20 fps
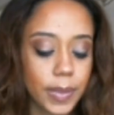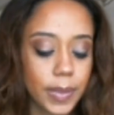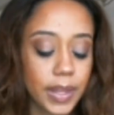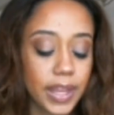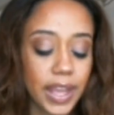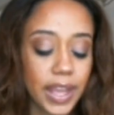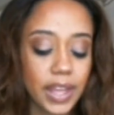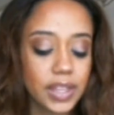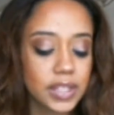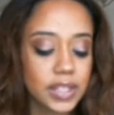
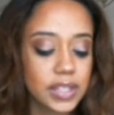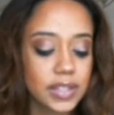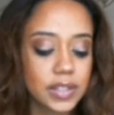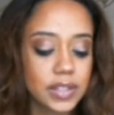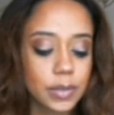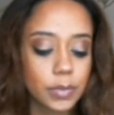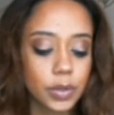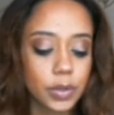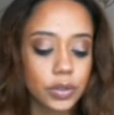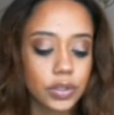Yeah, this is
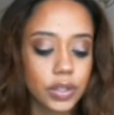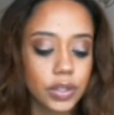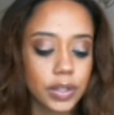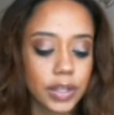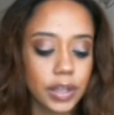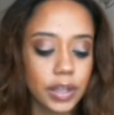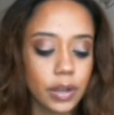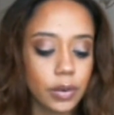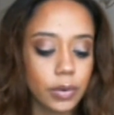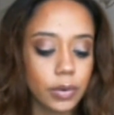similar to
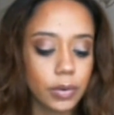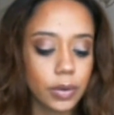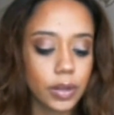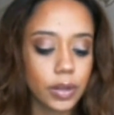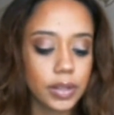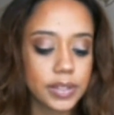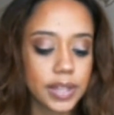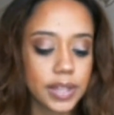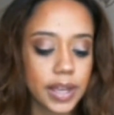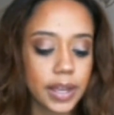Leo,
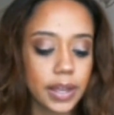because